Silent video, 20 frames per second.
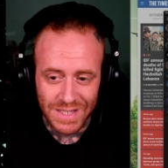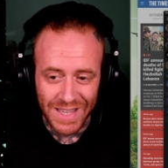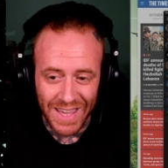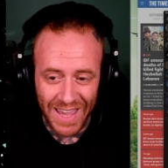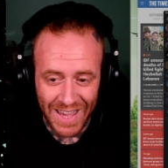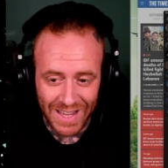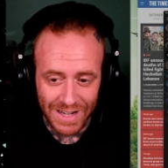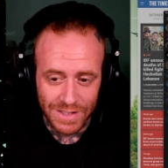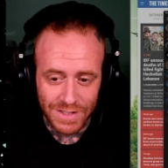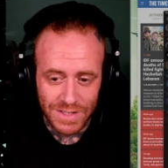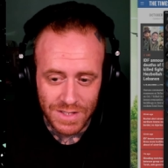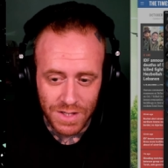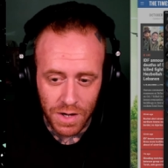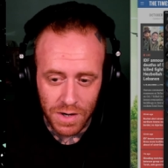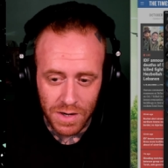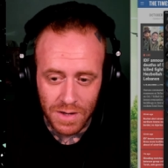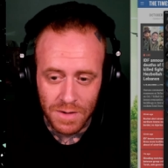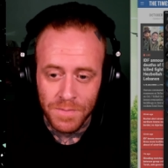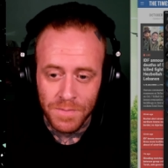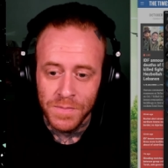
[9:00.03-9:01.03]
a canon
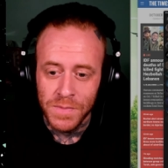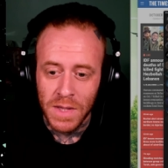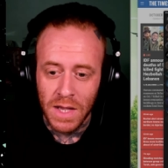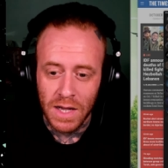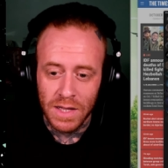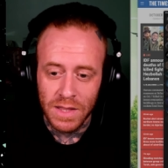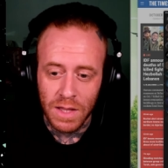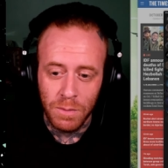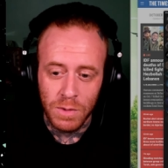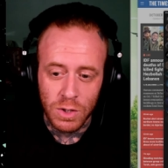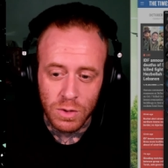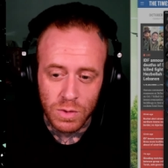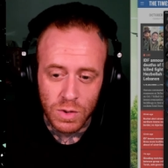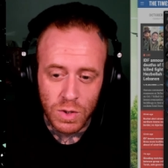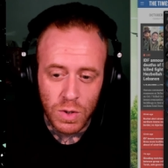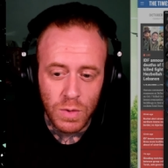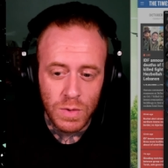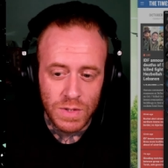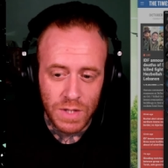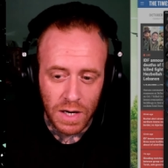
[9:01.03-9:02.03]
study. And then we do
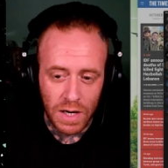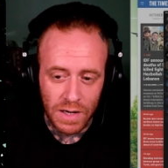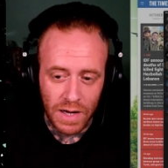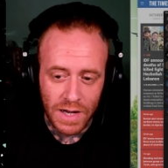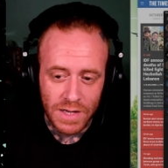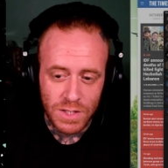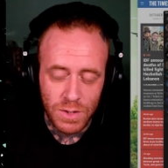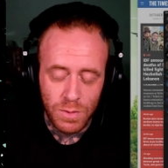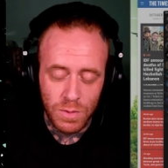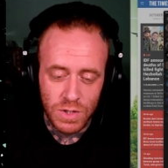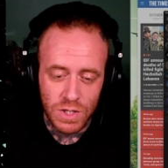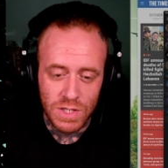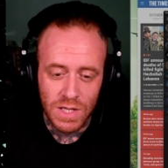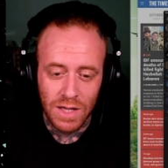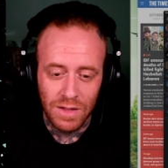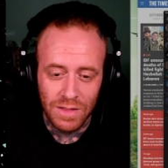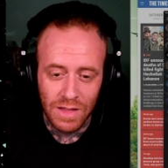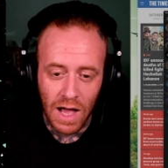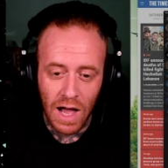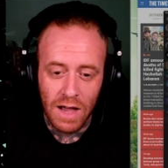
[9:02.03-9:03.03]
Tuesday nights, which is
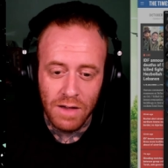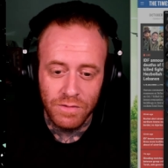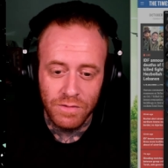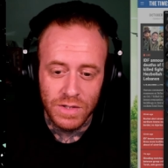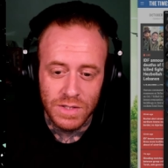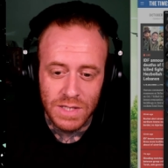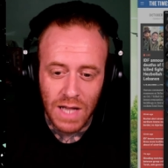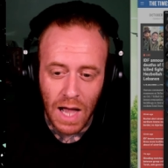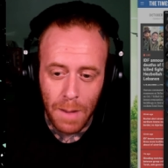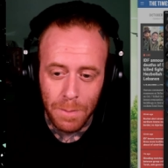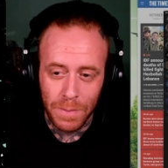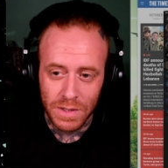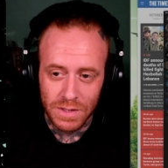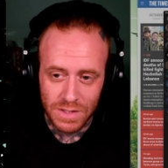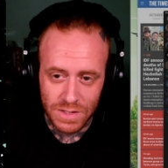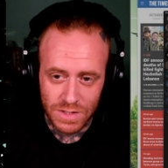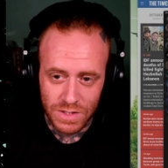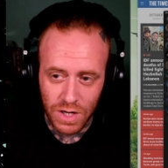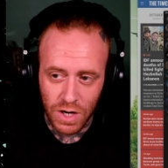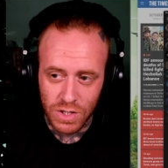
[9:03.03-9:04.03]
a live topic
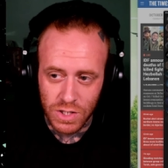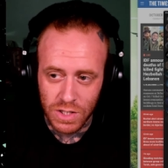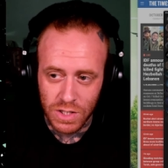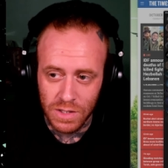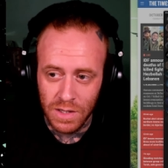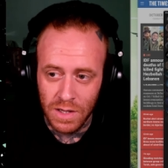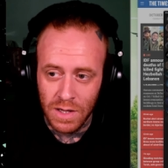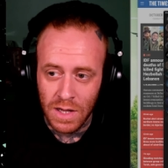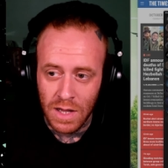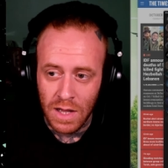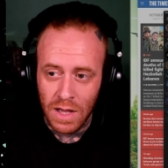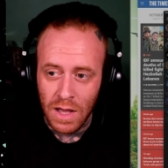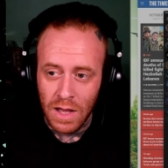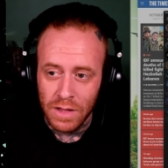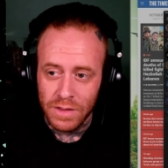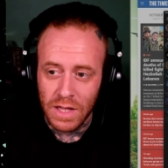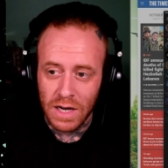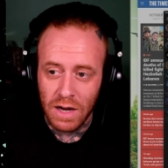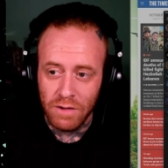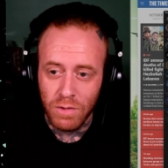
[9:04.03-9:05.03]
discussion
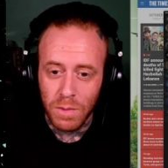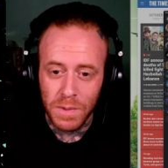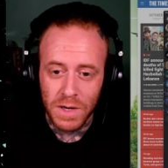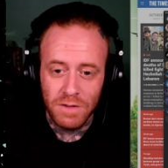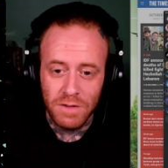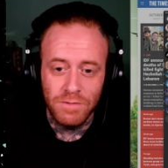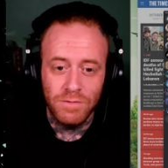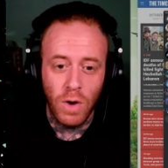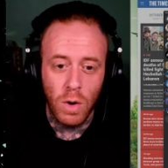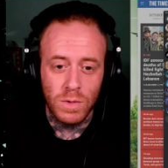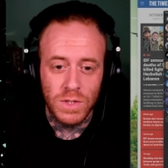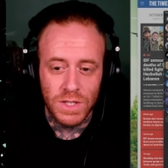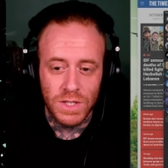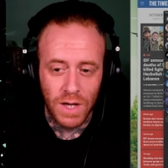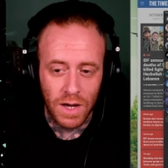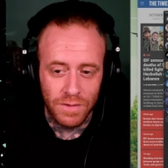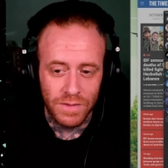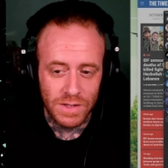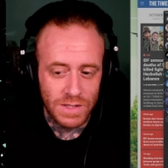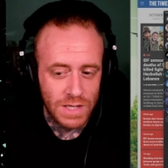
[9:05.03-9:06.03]
that everybody votes
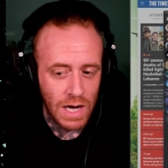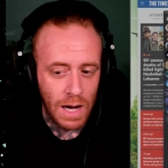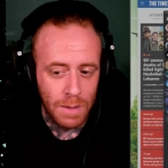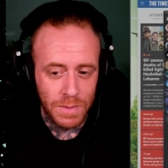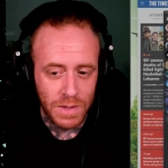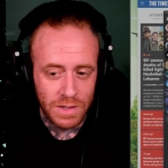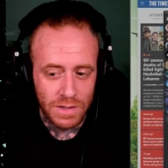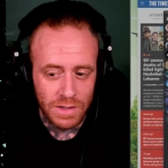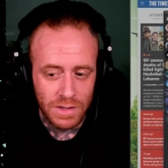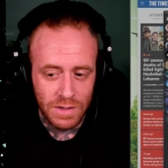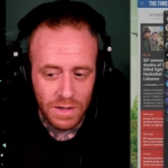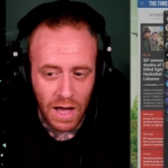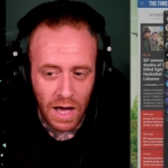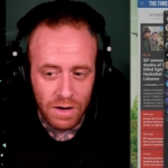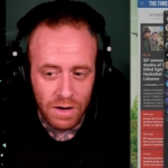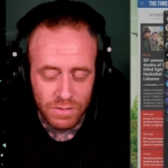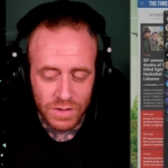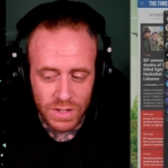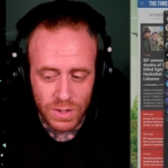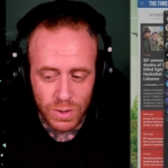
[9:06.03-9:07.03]
on the topic
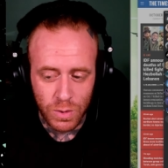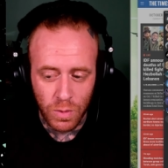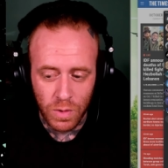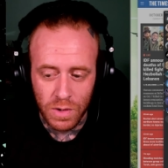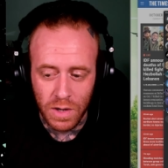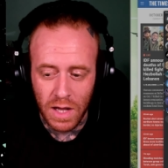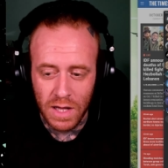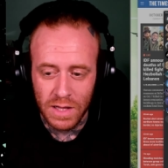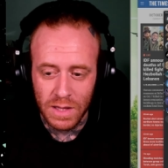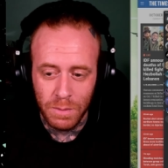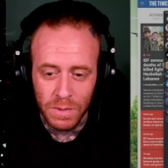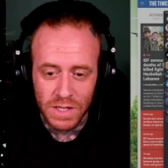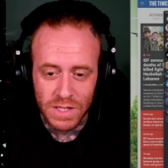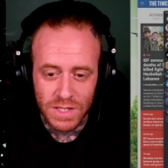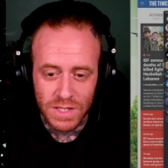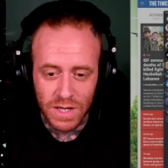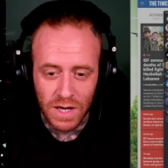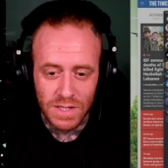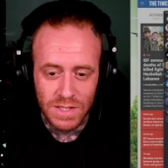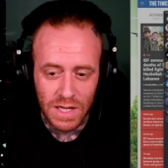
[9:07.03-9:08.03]
out of Discord. And then we
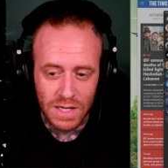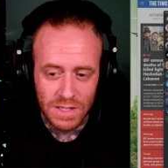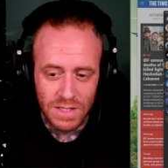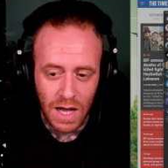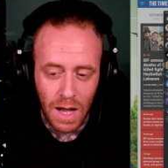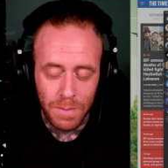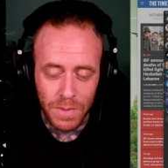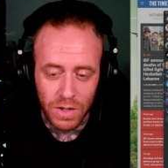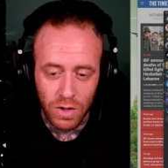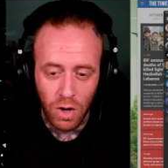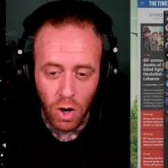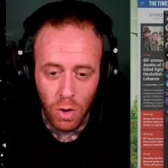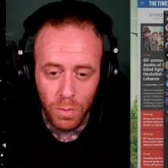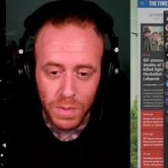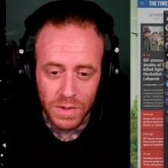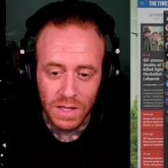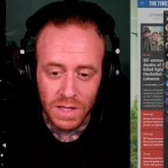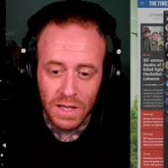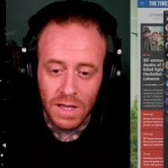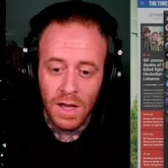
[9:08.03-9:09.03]
discuss that topic
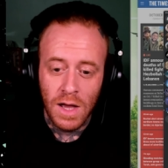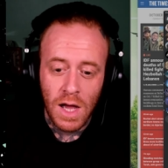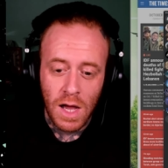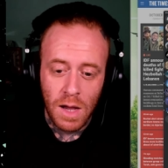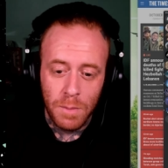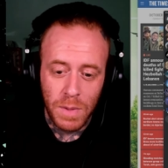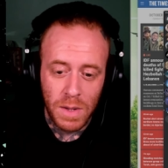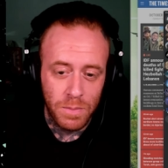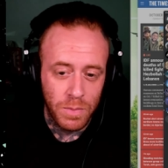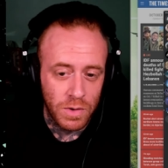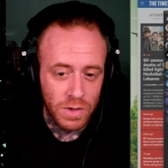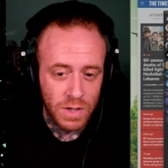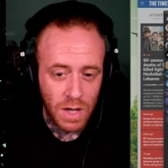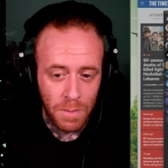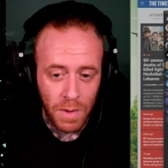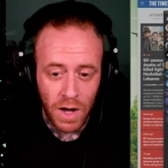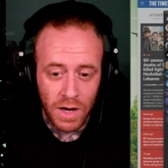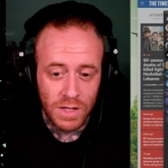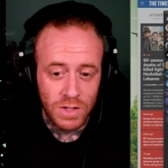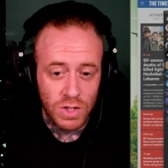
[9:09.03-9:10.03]
openly. People come
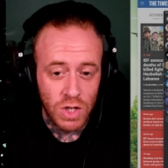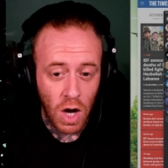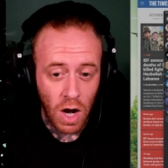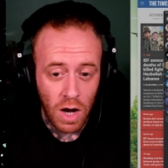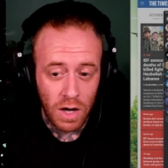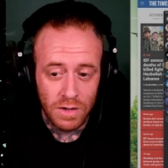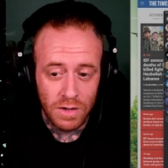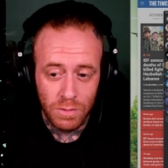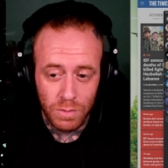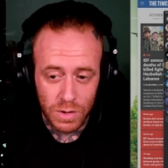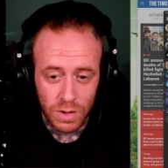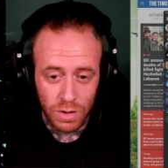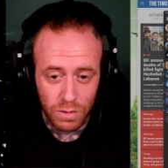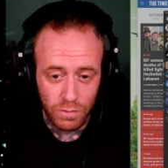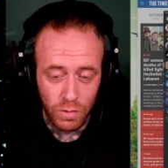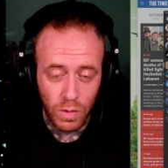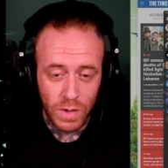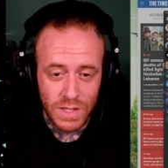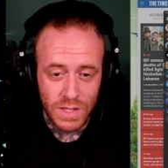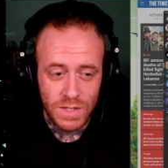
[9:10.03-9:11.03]
on and talk with their
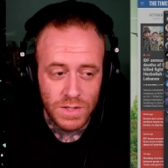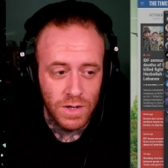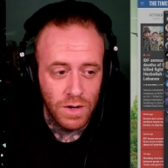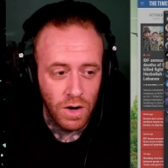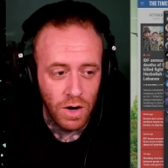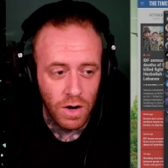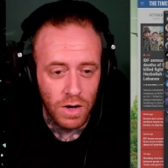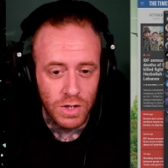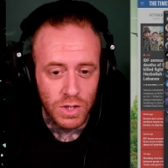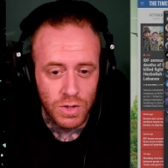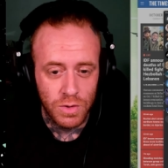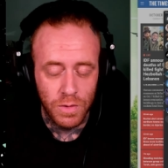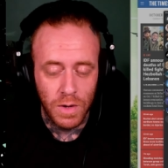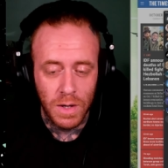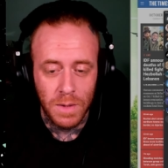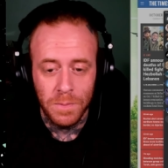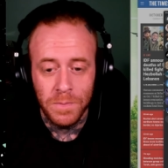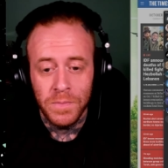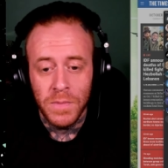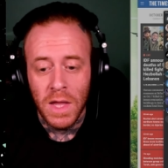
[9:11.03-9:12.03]
voice on
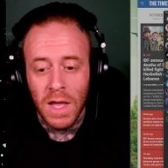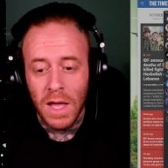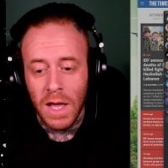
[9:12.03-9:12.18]
stream.